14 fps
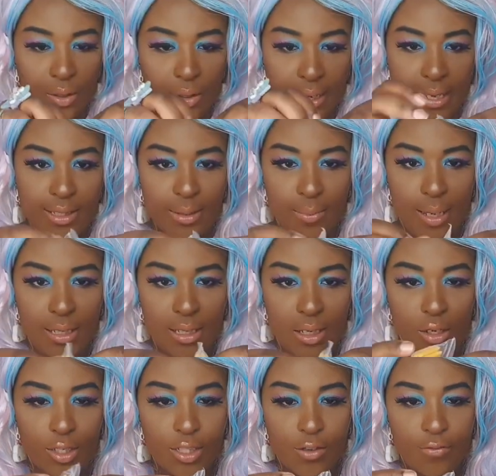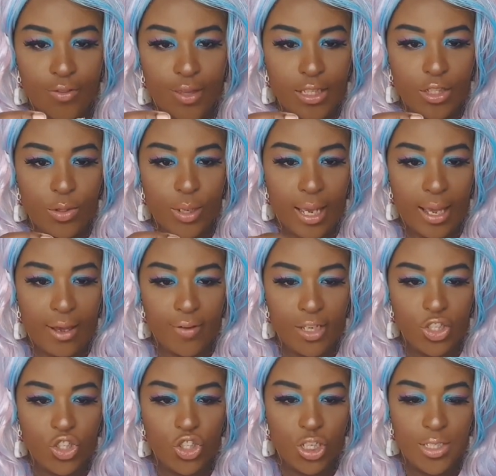Okay, so by the looks of this, you have a
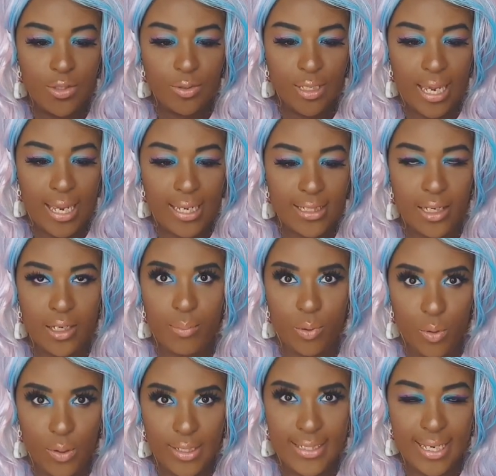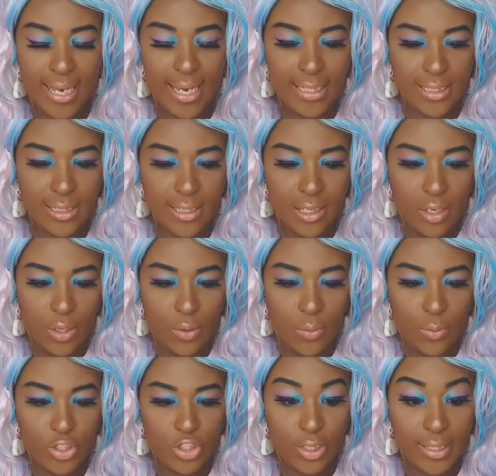chiseled end and a pointy end,
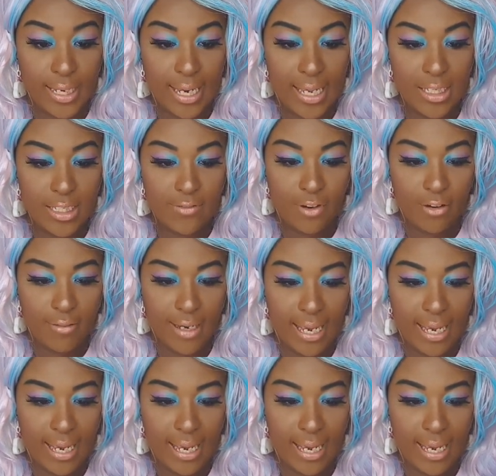which again is very